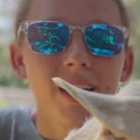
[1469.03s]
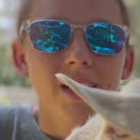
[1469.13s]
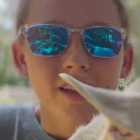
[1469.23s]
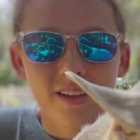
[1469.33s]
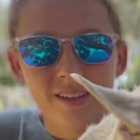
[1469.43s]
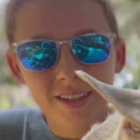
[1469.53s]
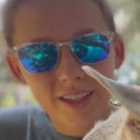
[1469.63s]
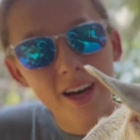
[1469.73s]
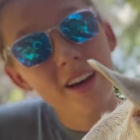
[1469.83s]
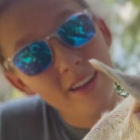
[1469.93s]
this is
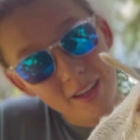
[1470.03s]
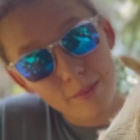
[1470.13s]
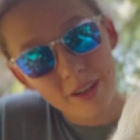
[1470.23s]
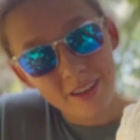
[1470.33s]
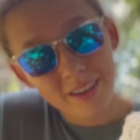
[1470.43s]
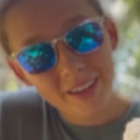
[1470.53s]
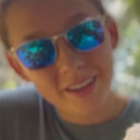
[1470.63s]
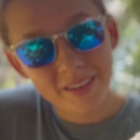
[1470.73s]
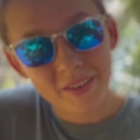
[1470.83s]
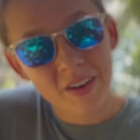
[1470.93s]
Honey Bun,
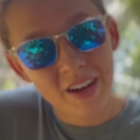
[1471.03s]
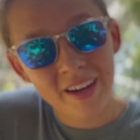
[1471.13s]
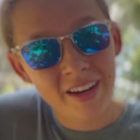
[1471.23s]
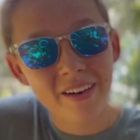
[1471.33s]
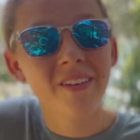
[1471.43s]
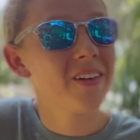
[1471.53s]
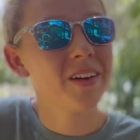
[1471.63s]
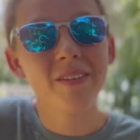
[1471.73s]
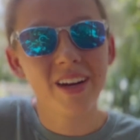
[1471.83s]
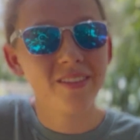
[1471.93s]
or Honey, or really
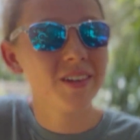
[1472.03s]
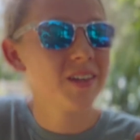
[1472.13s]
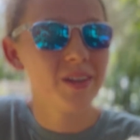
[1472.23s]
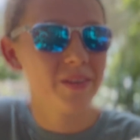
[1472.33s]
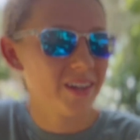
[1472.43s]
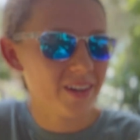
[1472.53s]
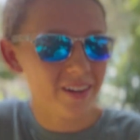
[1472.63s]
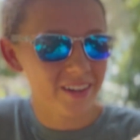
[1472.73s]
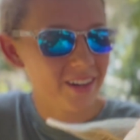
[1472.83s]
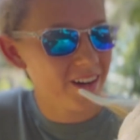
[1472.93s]
whatever you want to call
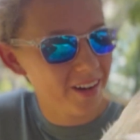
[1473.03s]
her.